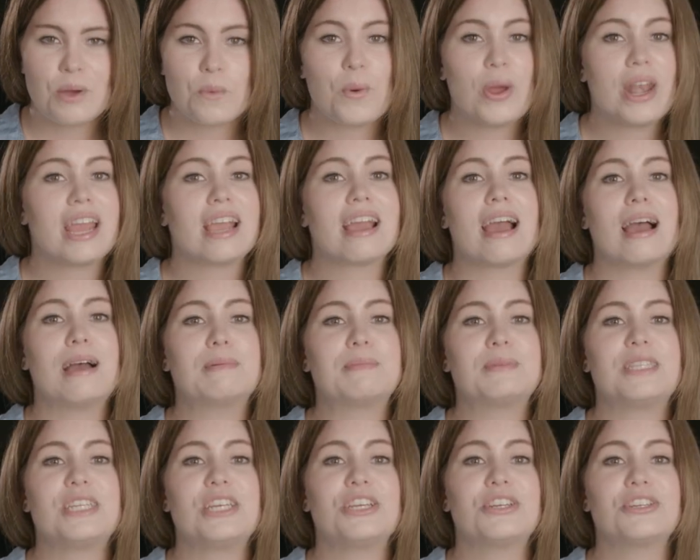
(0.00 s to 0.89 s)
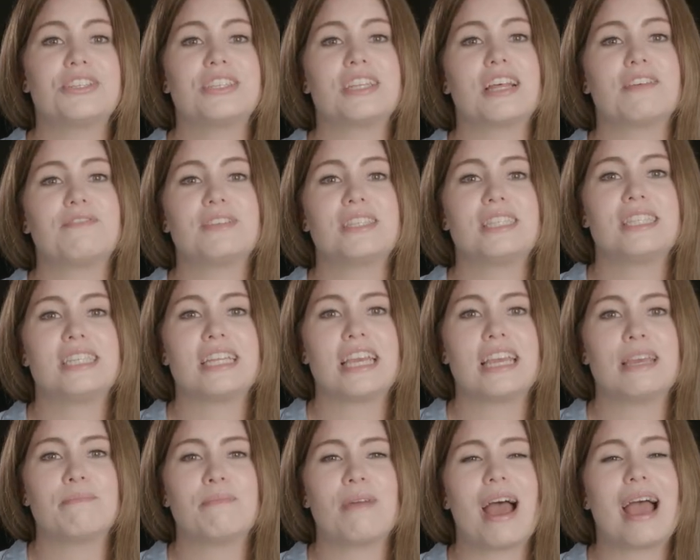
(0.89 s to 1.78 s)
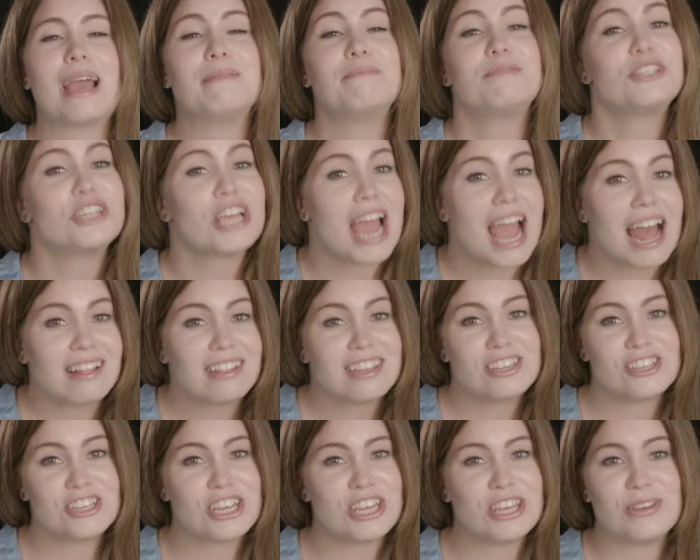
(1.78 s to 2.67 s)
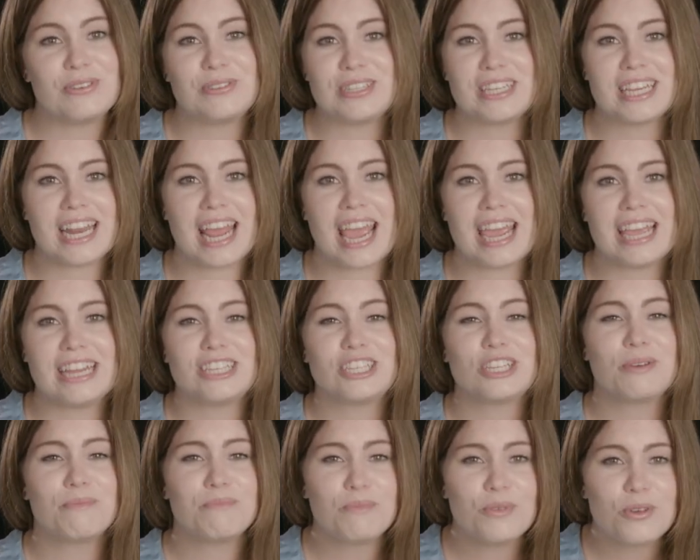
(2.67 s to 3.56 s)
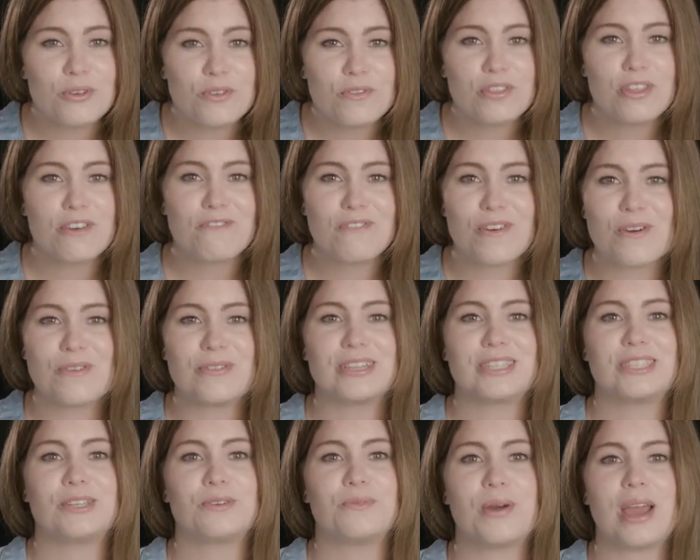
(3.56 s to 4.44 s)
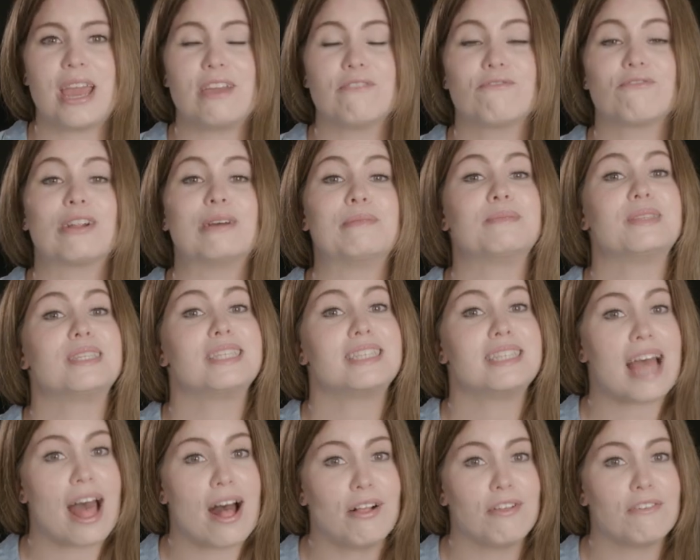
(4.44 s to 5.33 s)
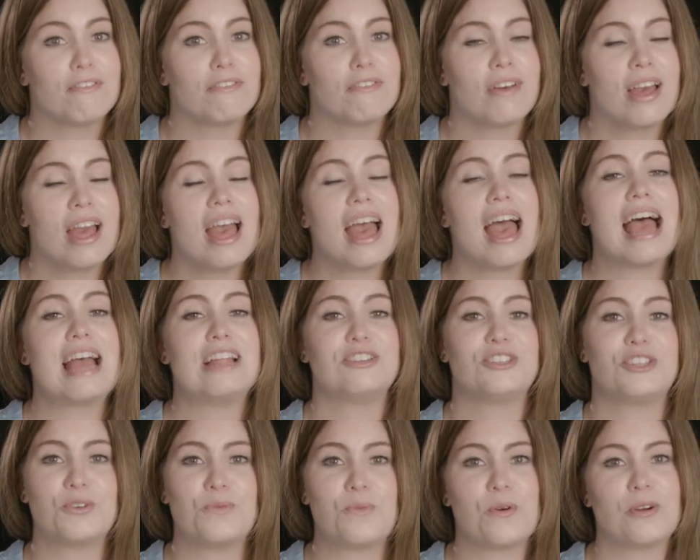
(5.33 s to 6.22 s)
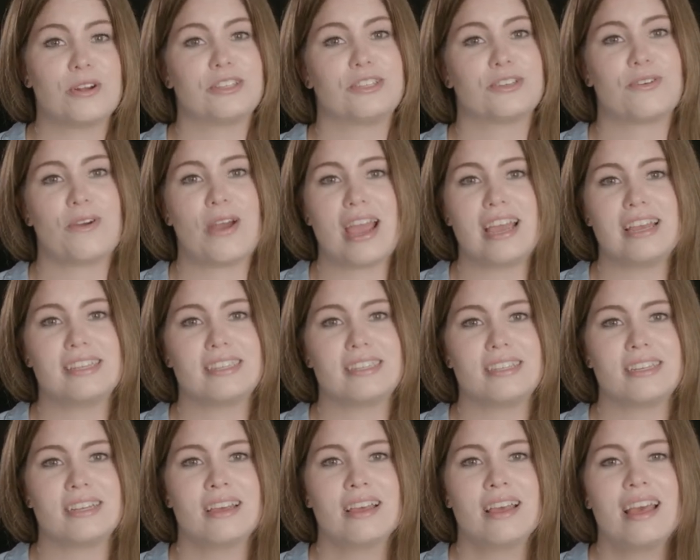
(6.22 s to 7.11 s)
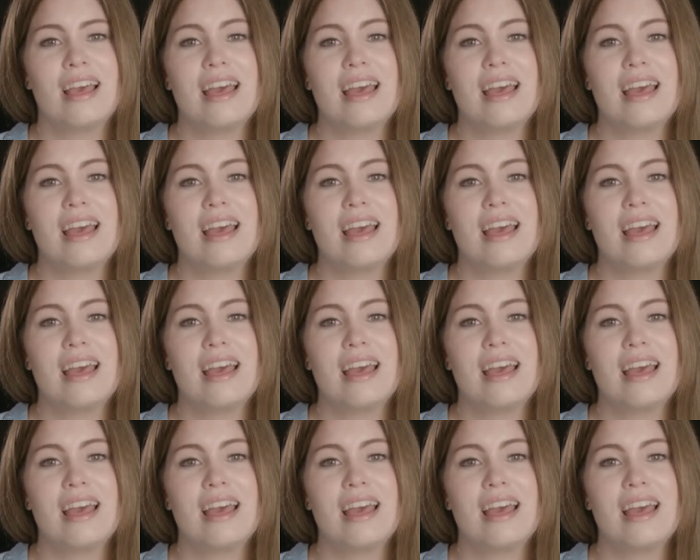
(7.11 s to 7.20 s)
When it comes to your self esteem, I'm challenging you today to move the focus away from self and towards Christ.